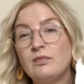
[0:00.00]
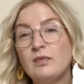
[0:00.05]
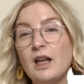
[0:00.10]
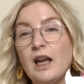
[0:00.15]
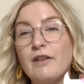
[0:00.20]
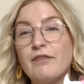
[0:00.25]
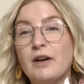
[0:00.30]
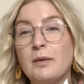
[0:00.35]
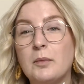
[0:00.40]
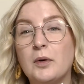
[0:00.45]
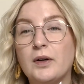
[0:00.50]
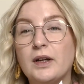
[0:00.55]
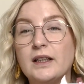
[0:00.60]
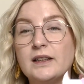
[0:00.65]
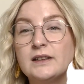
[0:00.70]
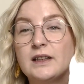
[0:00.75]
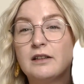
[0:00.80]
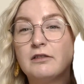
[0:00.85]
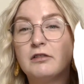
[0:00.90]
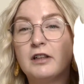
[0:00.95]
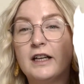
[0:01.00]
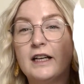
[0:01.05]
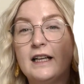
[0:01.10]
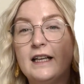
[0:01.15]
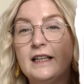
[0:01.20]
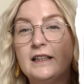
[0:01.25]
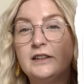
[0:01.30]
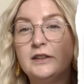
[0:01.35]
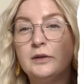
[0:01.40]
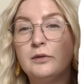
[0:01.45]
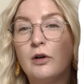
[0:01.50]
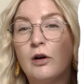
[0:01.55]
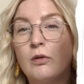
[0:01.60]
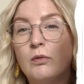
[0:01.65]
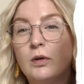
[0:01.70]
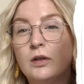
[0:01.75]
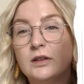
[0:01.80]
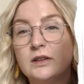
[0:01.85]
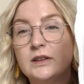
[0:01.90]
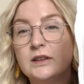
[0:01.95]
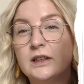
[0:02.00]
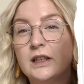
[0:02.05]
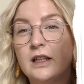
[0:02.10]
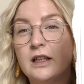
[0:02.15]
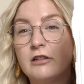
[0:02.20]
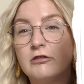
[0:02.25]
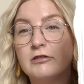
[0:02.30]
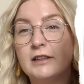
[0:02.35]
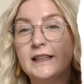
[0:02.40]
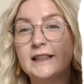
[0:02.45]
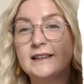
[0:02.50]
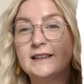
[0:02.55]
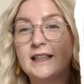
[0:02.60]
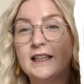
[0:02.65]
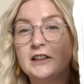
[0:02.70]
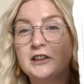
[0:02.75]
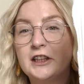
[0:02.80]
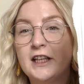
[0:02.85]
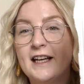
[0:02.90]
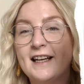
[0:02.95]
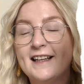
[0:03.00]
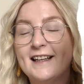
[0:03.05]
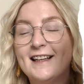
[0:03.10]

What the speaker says: if I'm honest, I really do not want to restitch it.